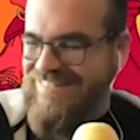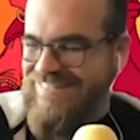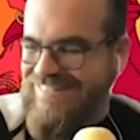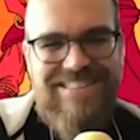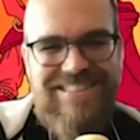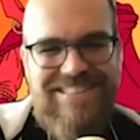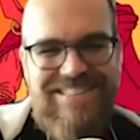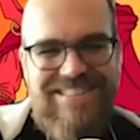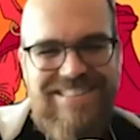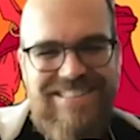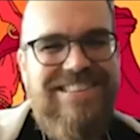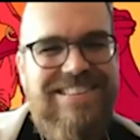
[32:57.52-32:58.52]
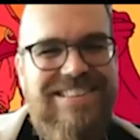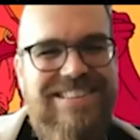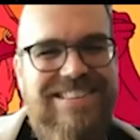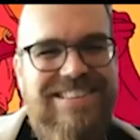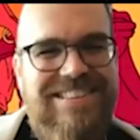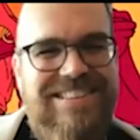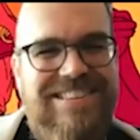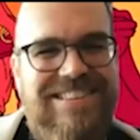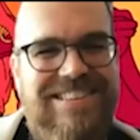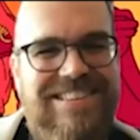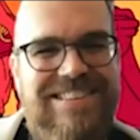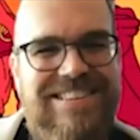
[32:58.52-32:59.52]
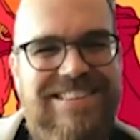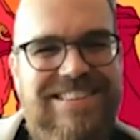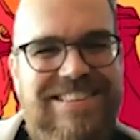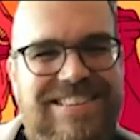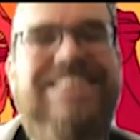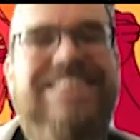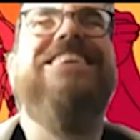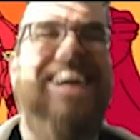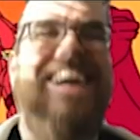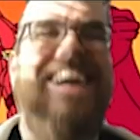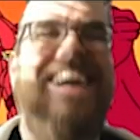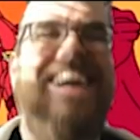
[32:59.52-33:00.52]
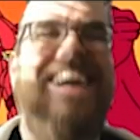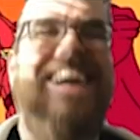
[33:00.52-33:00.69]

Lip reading: (not speaking)